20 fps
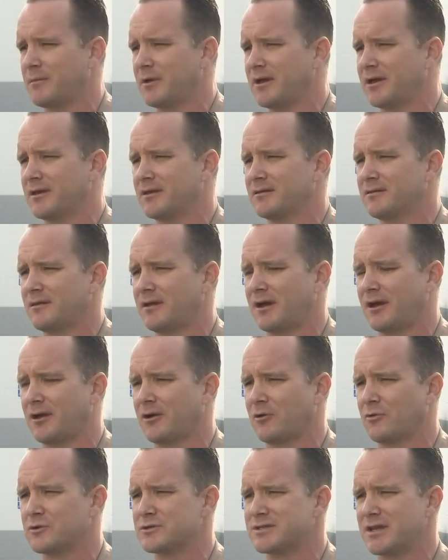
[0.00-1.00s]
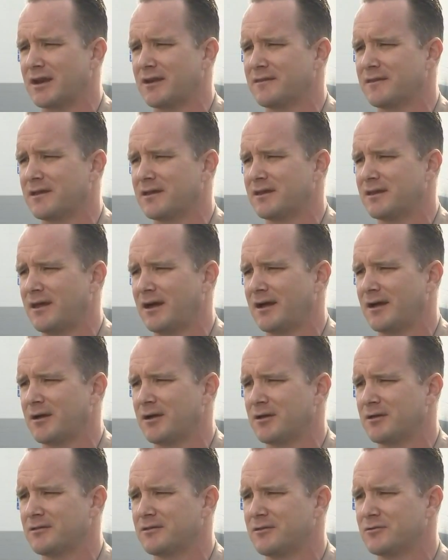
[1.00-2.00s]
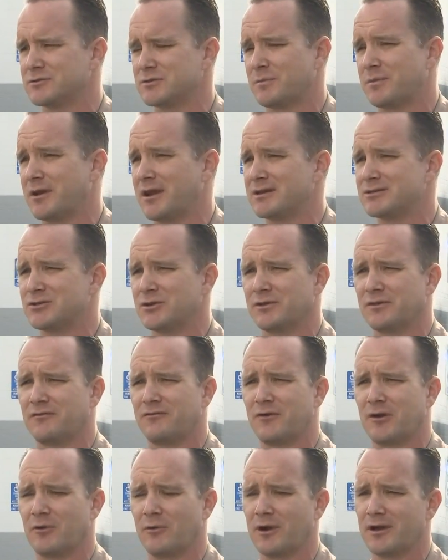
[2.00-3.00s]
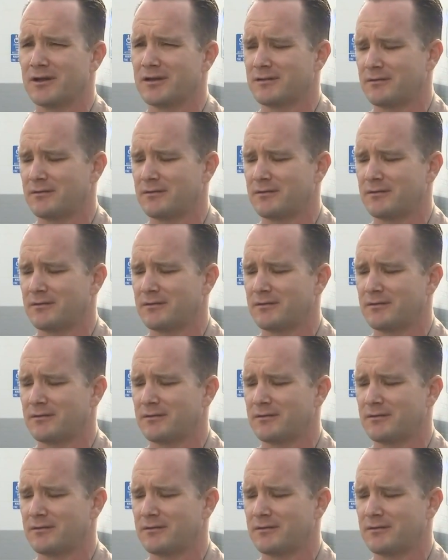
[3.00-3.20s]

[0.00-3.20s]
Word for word: in uh, were stating that uh, there was a pedestrian in the freeway.